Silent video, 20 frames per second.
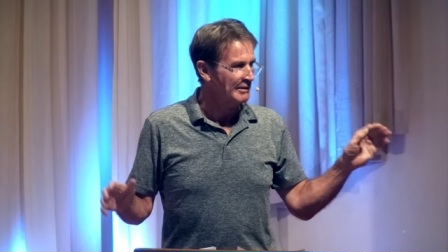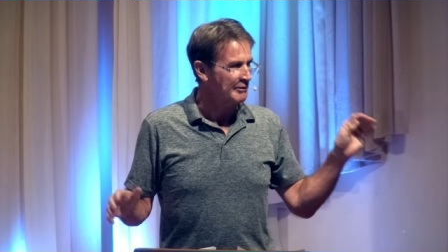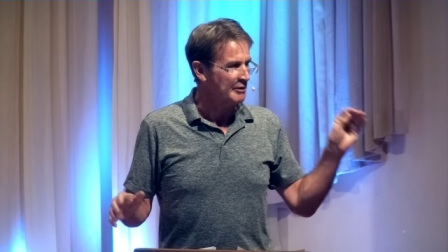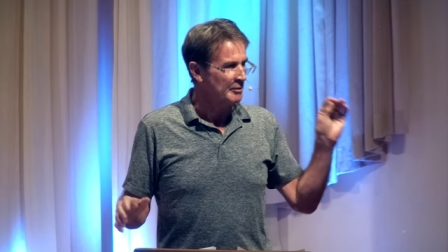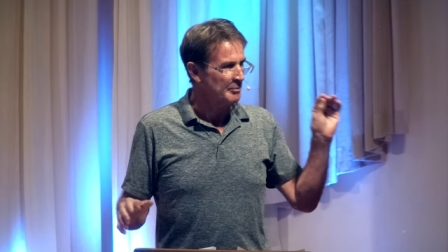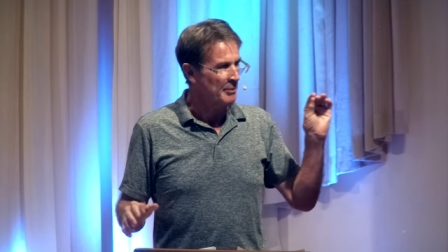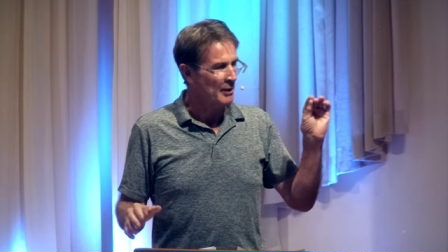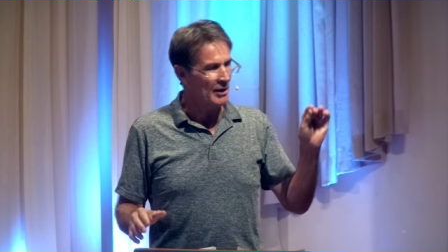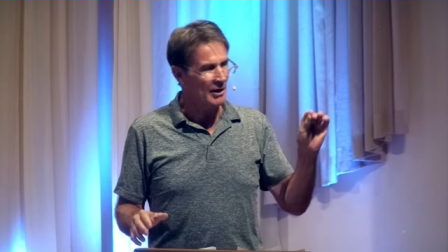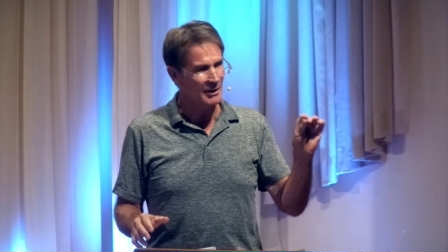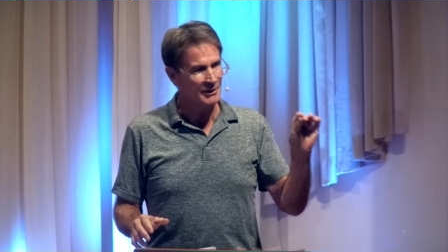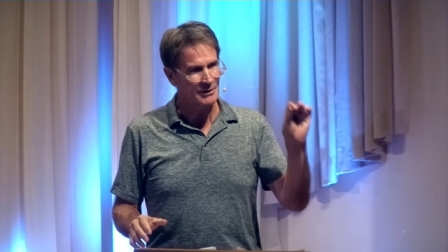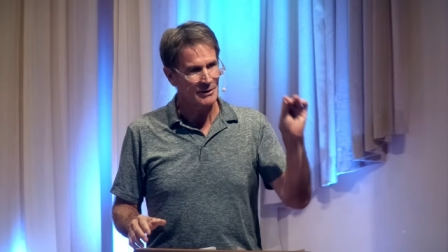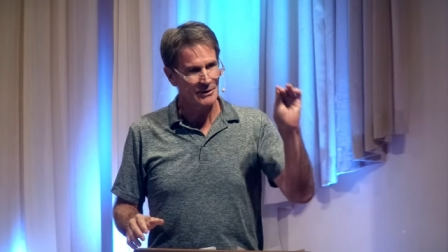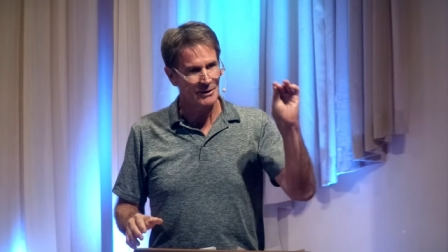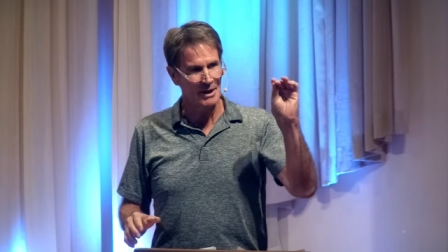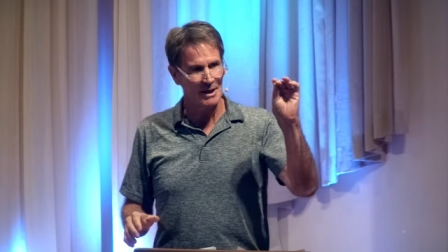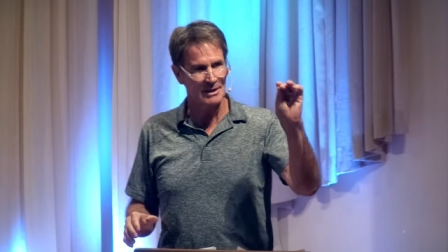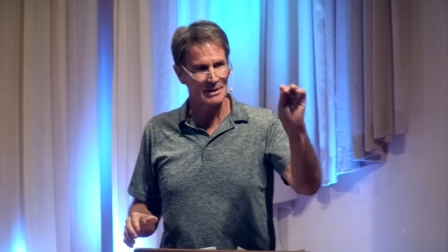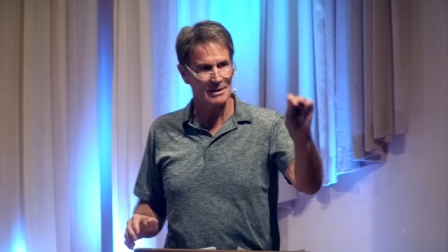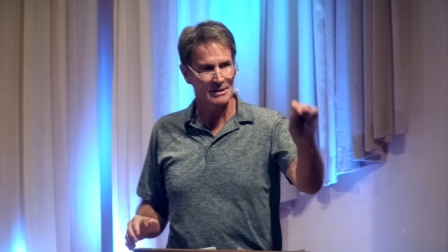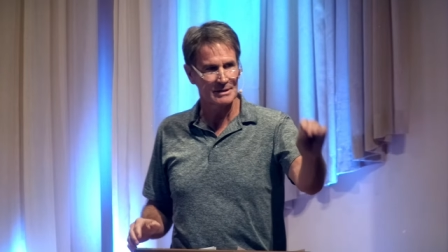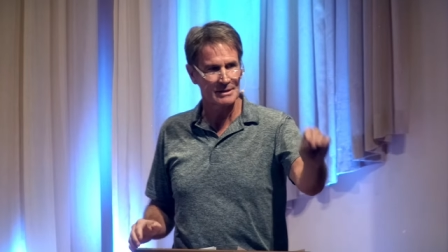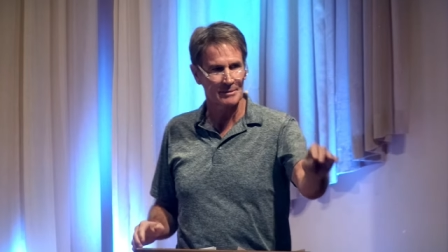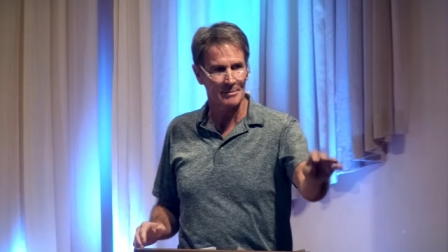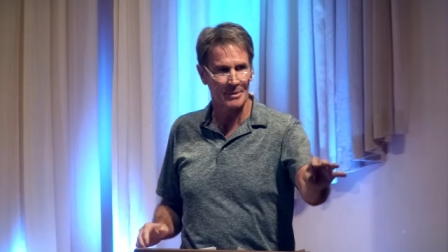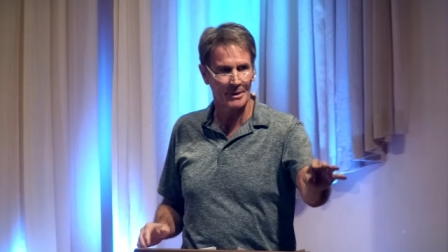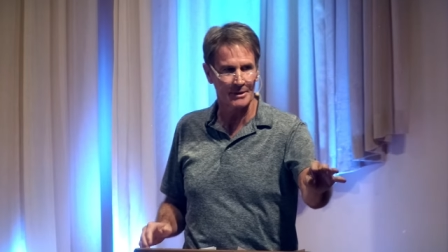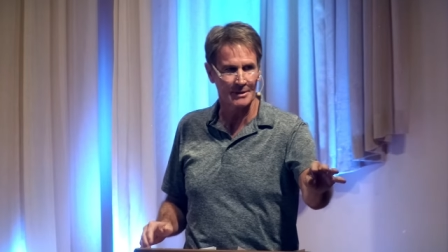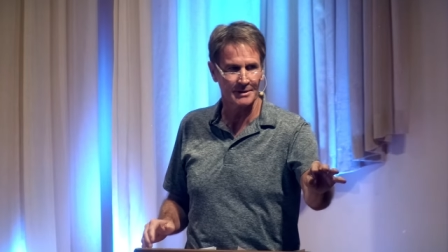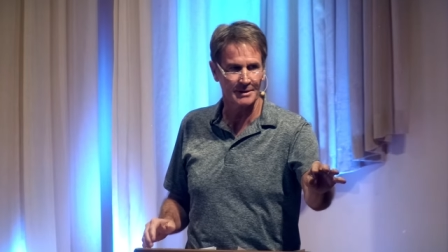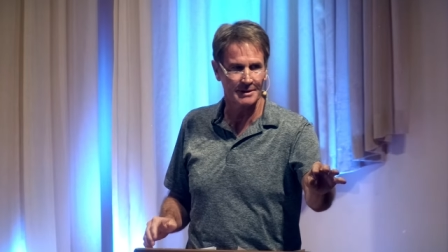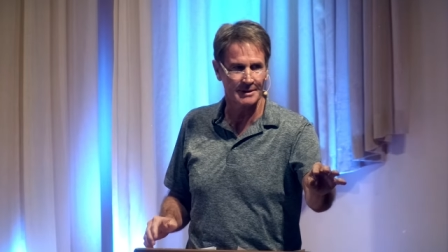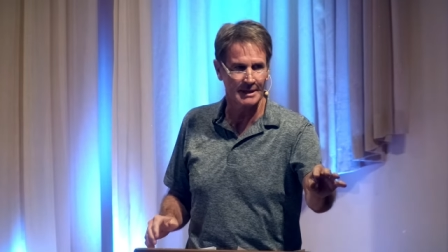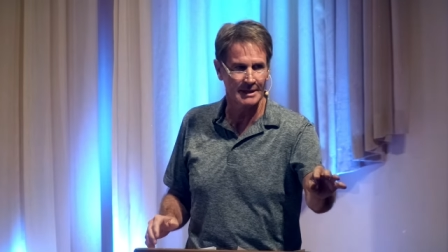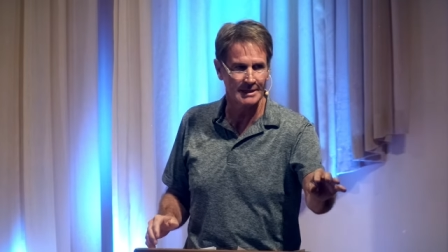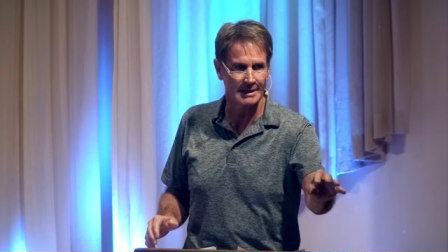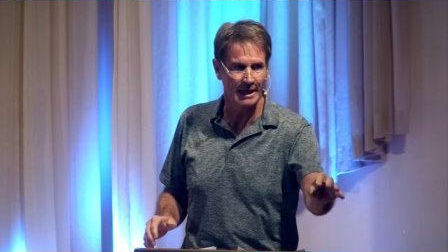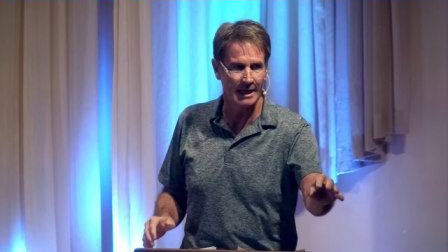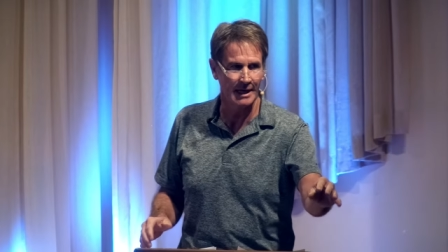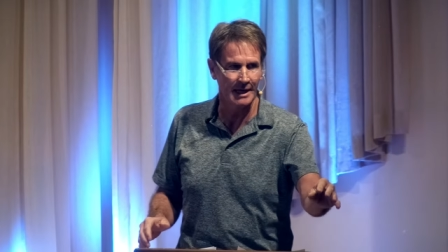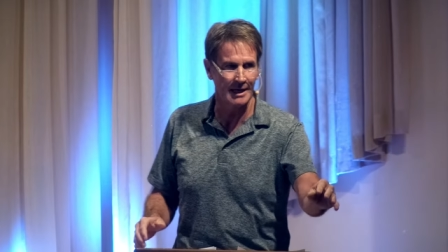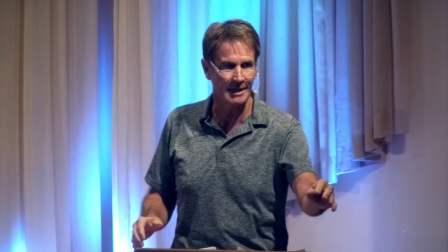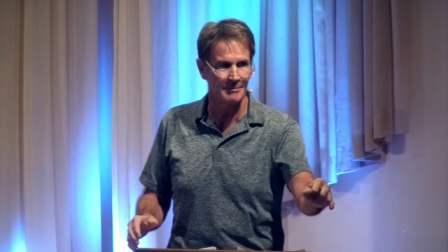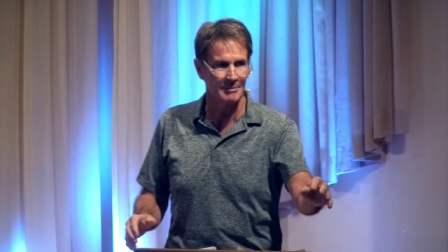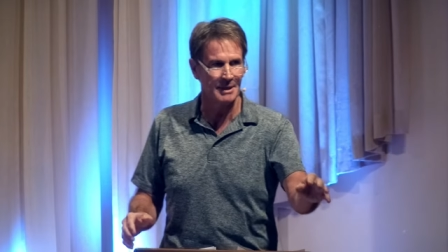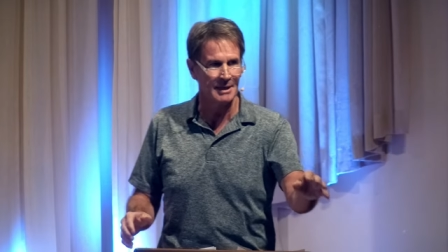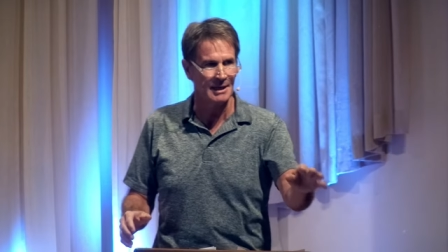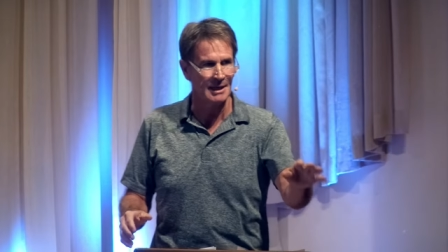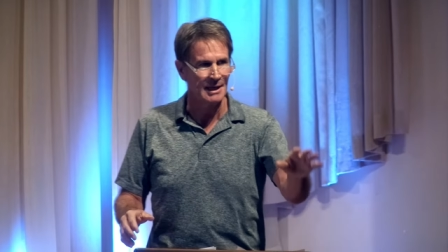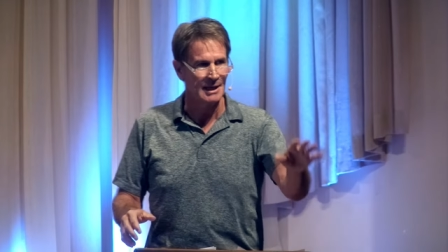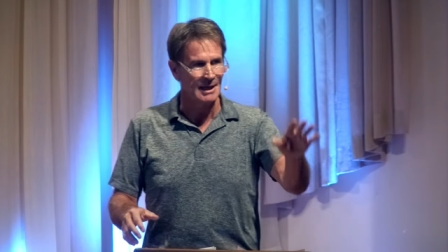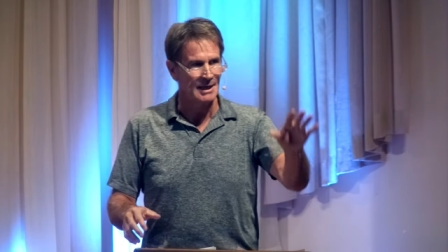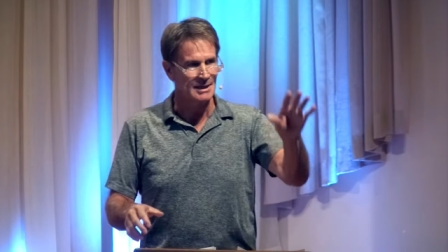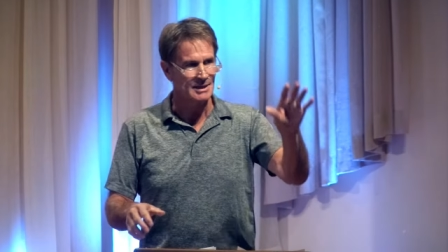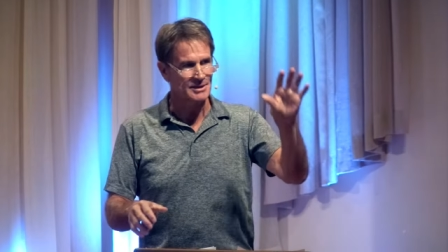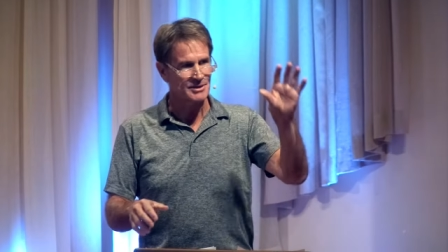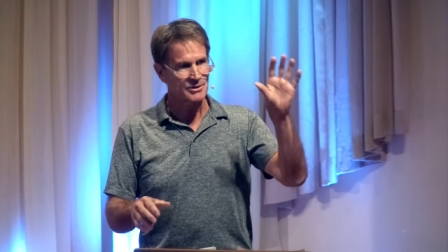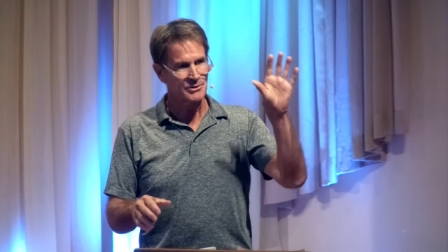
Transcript: where we ponder not just the person that died, but in a